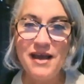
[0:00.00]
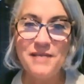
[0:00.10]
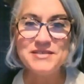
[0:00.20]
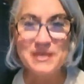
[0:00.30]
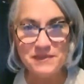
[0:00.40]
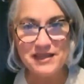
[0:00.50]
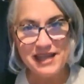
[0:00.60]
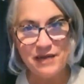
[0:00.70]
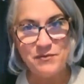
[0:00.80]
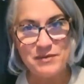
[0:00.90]
Something
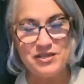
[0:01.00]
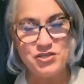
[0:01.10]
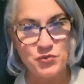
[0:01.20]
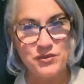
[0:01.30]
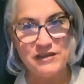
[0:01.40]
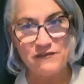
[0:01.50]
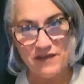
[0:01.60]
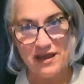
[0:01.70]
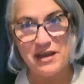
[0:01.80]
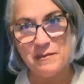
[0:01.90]
that would be just really
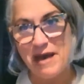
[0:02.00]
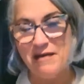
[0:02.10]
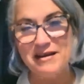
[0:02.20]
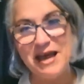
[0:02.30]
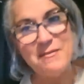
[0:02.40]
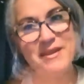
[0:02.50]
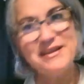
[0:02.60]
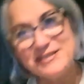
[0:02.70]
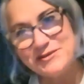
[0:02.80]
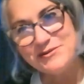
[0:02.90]
fun about coming
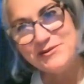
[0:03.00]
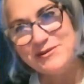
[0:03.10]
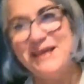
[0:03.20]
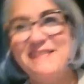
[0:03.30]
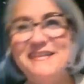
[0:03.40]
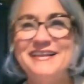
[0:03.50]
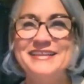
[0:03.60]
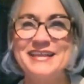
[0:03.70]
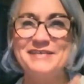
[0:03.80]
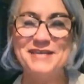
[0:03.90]
to school and then
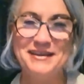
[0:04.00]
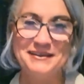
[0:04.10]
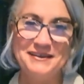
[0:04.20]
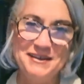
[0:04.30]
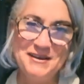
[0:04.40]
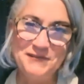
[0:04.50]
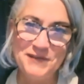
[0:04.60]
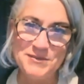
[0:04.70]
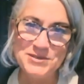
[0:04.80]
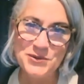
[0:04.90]
leaving
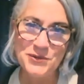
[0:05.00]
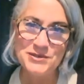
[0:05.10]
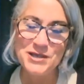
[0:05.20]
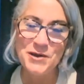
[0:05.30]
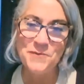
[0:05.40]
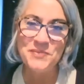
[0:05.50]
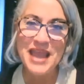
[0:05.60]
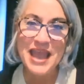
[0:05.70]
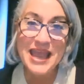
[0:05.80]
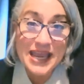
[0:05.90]
from school. So
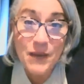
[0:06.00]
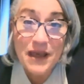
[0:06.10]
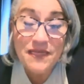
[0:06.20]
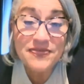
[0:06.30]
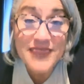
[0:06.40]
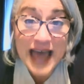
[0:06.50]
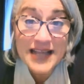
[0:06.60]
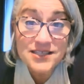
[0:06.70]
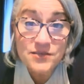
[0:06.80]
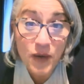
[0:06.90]
anyway,
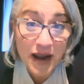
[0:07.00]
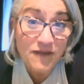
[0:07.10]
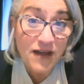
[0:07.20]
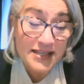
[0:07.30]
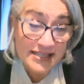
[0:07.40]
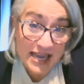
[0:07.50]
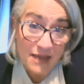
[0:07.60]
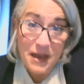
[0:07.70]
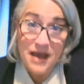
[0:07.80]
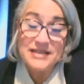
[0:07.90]
that's what I've got to say
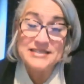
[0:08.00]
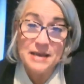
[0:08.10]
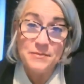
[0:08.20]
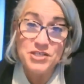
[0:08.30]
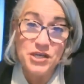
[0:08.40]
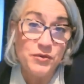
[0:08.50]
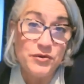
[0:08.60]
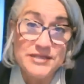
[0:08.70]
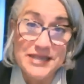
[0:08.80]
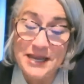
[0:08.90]
about establishing a
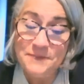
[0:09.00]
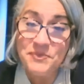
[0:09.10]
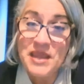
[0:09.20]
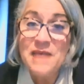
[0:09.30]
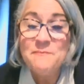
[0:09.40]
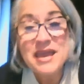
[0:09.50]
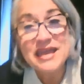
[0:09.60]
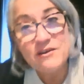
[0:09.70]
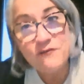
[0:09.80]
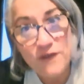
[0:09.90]
routine. Make
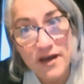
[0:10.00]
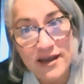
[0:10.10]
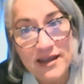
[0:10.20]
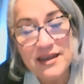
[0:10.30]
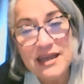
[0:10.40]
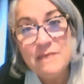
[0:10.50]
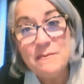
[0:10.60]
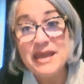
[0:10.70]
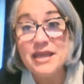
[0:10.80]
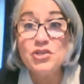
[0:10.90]
it fun,
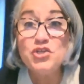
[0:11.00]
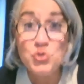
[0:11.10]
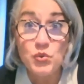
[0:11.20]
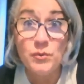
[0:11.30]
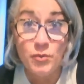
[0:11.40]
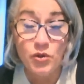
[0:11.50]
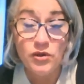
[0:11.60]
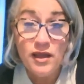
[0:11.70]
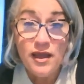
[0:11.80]
make it doable.